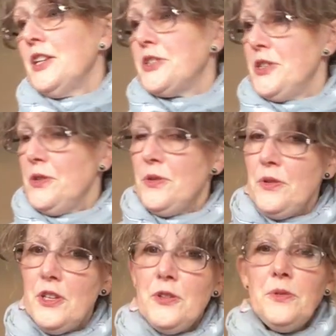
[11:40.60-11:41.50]
Do
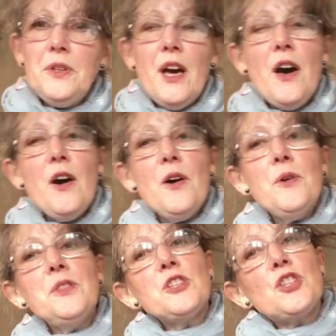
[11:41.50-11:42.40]
you
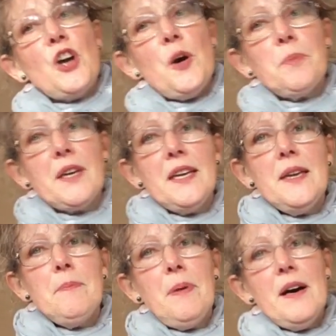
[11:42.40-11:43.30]
know the
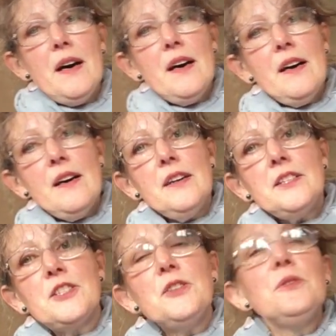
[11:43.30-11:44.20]
shopkeeper?
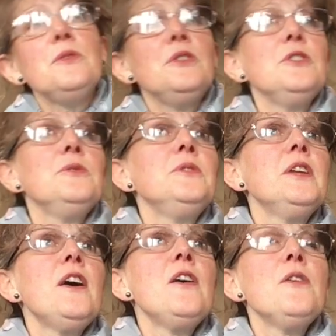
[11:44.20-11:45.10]
Do you
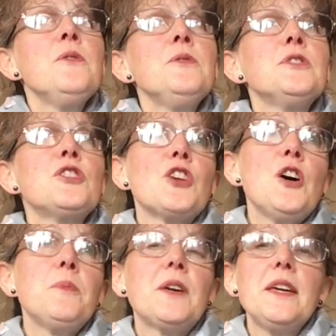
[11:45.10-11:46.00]
know the
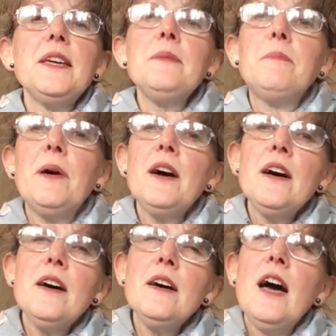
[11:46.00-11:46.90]

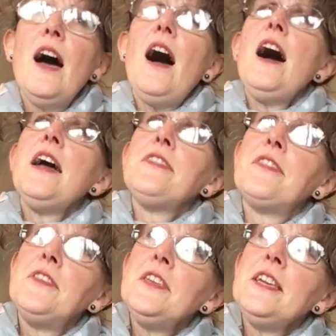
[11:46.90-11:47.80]
shopkeeper? I
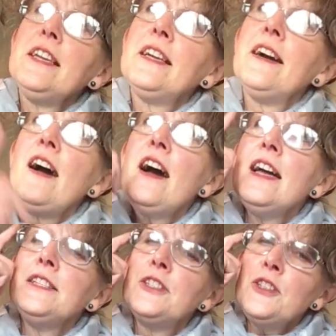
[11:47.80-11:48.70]
think
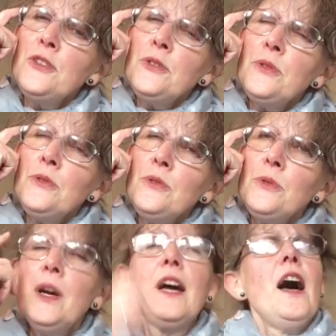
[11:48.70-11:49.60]
I
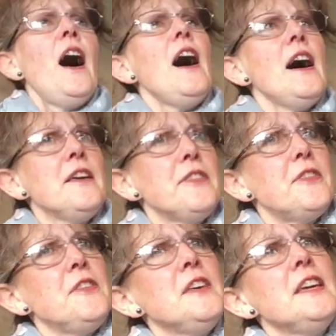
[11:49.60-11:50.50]
do. I
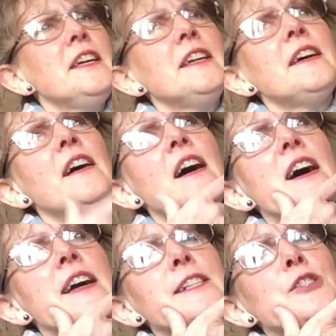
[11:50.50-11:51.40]
think
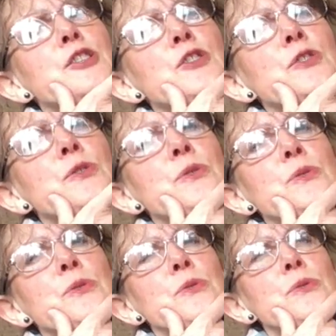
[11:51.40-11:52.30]
I
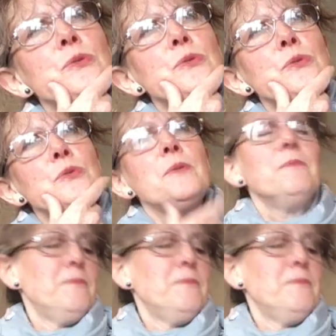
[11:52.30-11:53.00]
do.